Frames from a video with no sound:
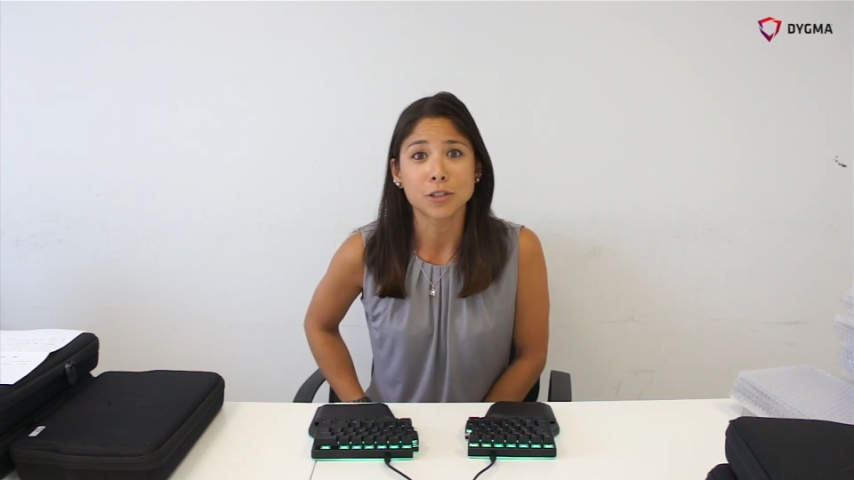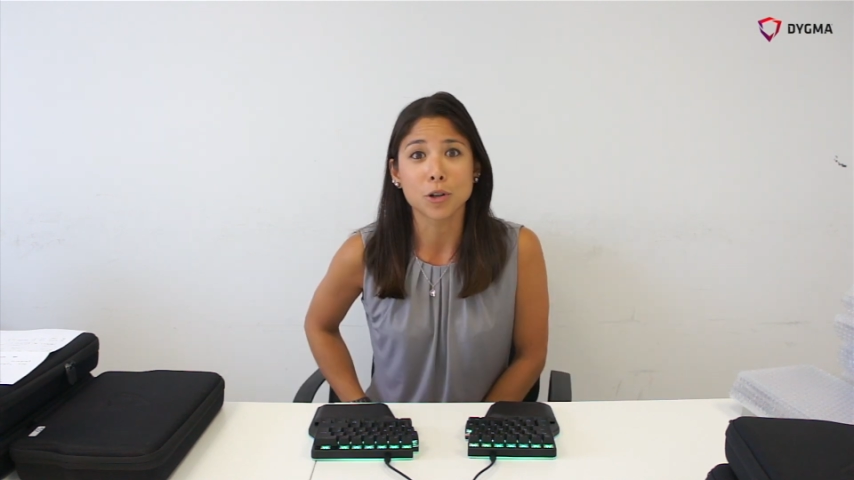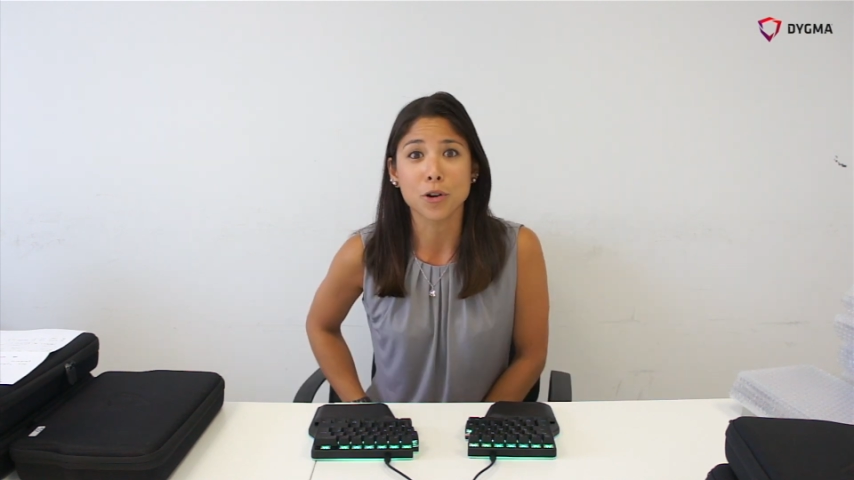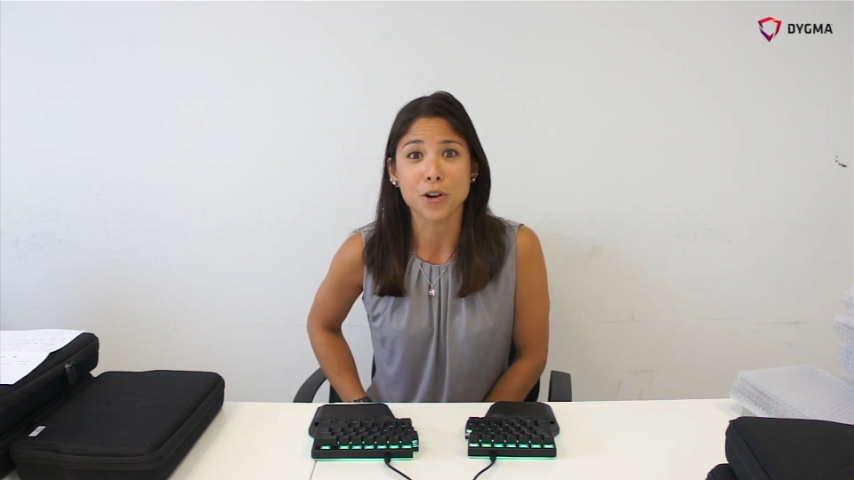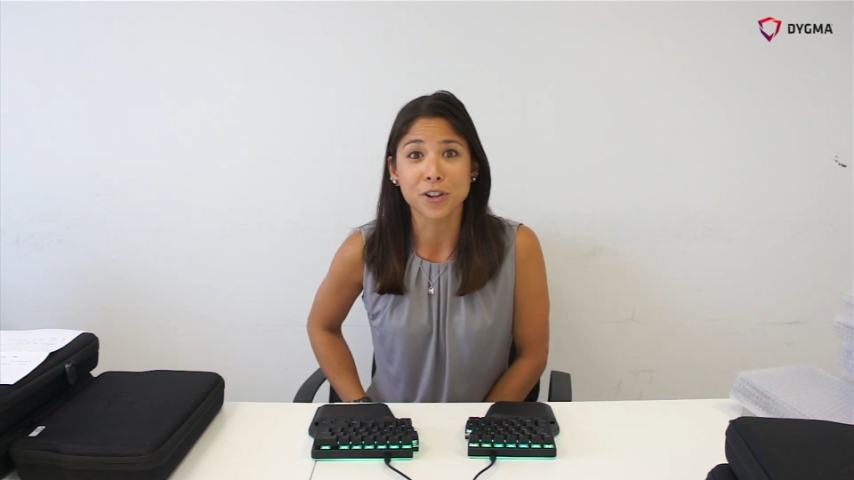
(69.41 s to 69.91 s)

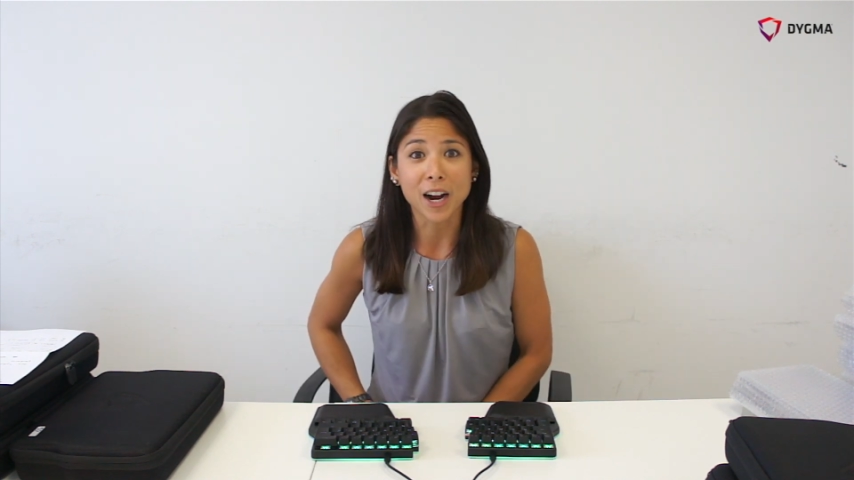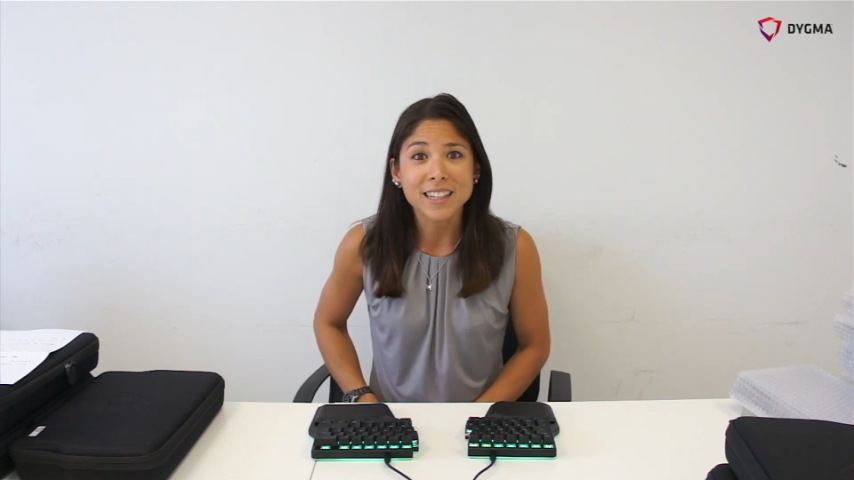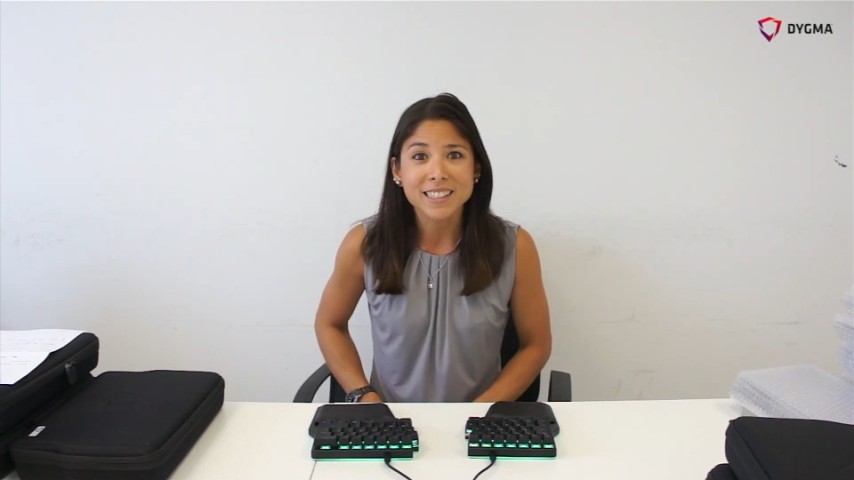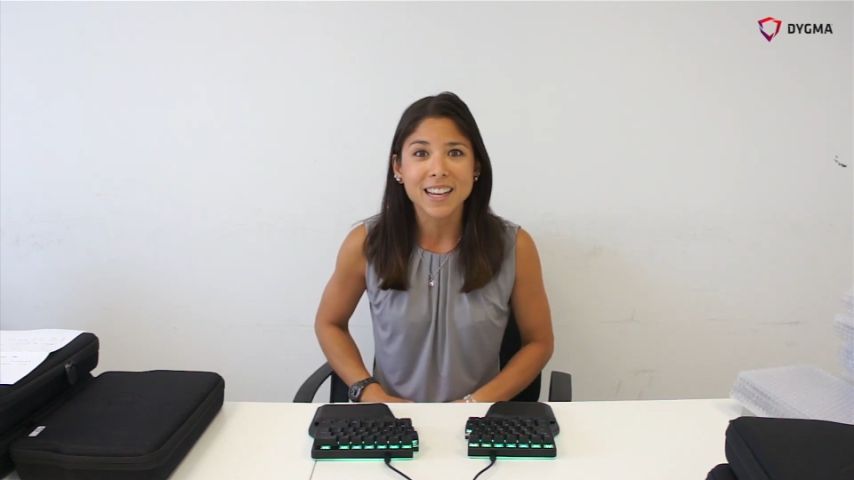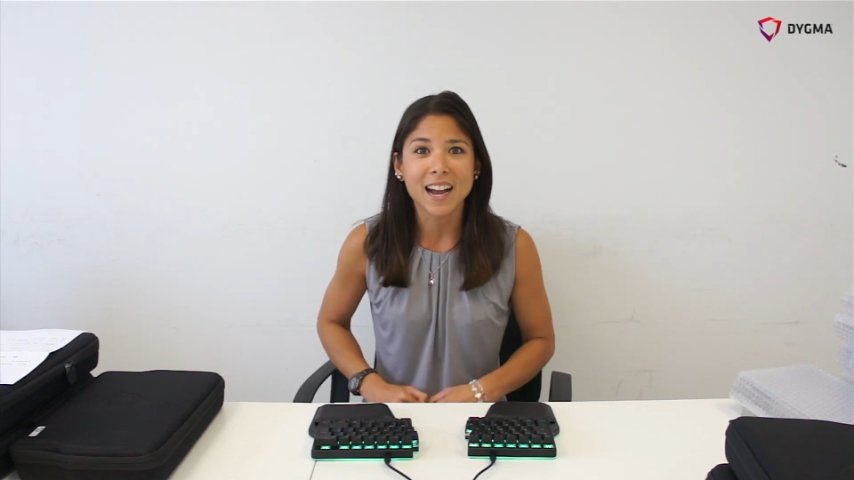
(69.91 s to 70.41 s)
So
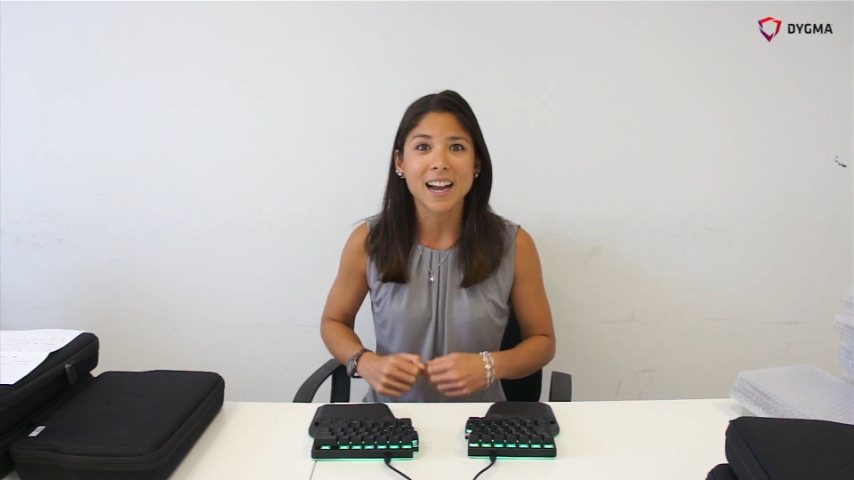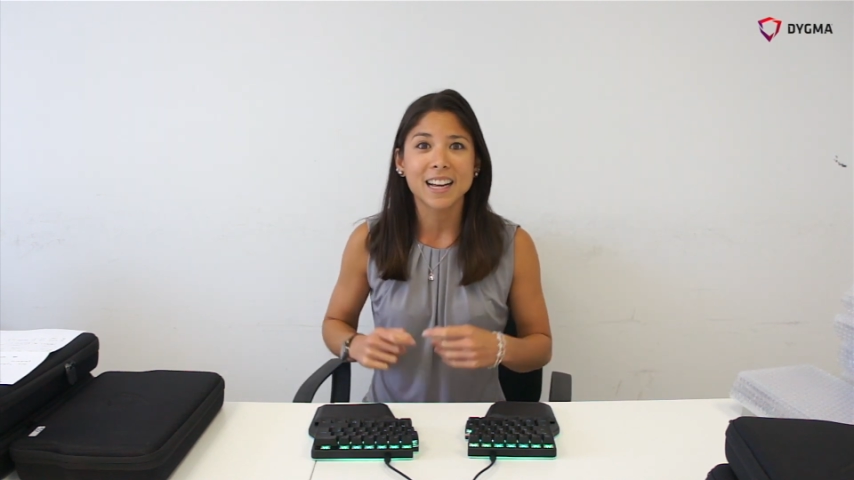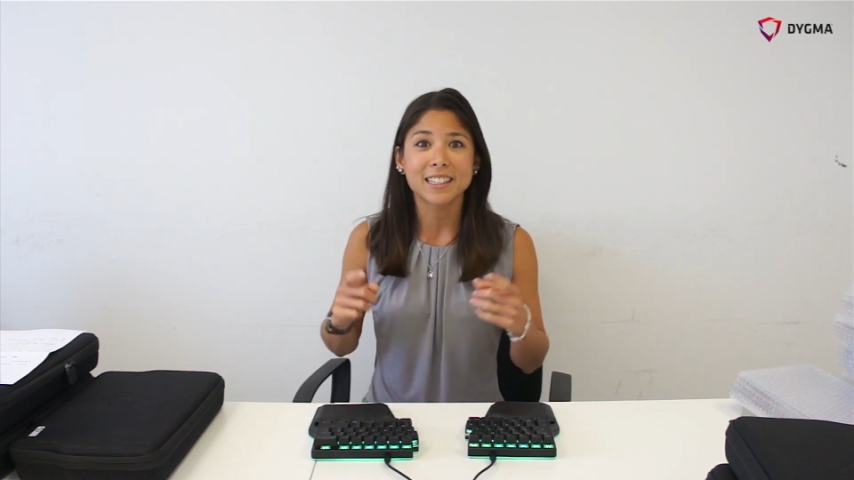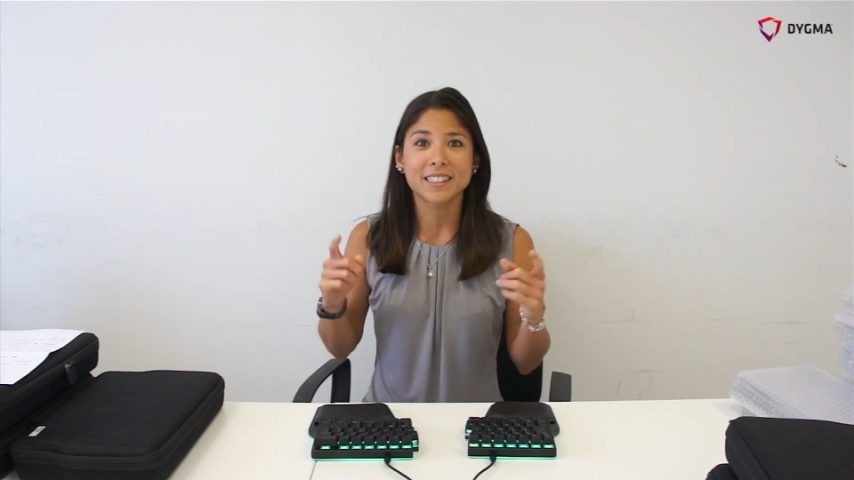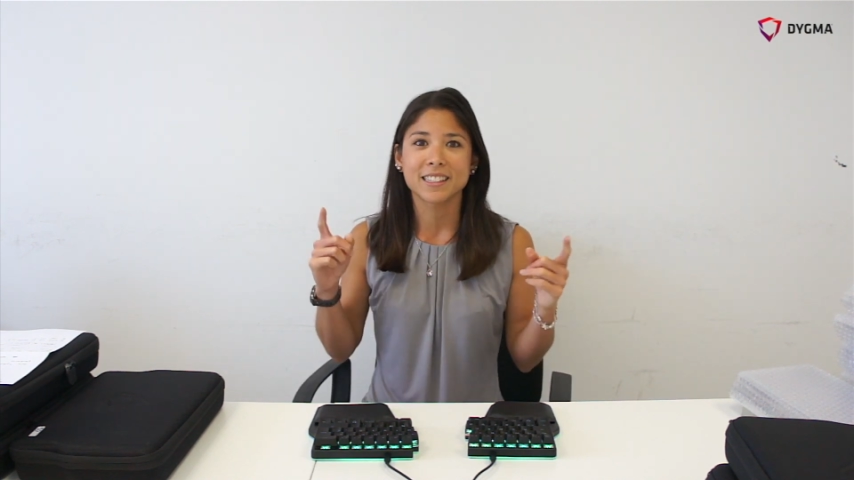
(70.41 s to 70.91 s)
congrats
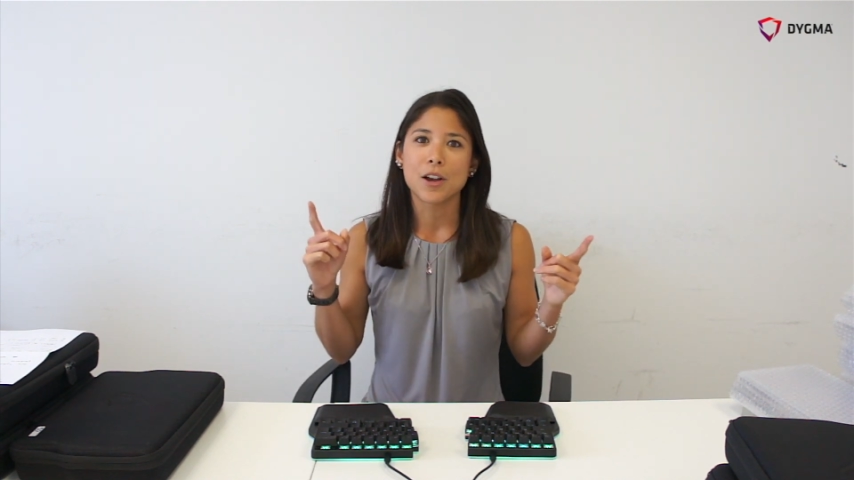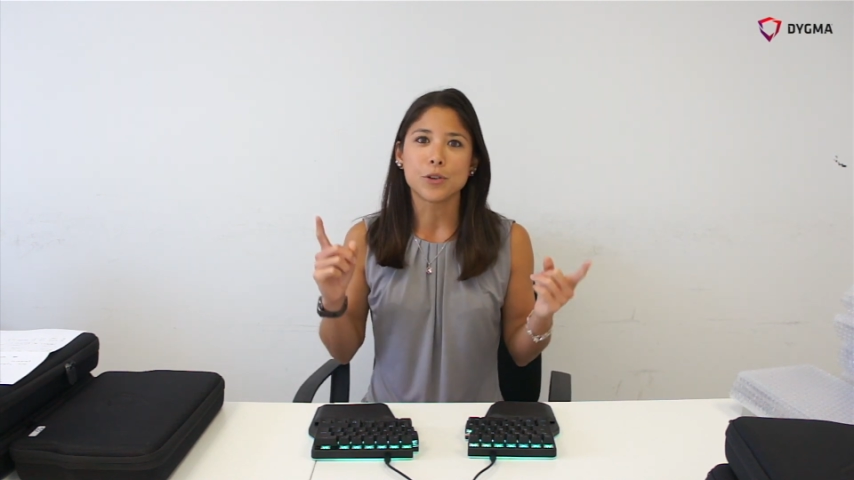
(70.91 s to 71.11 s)
guys!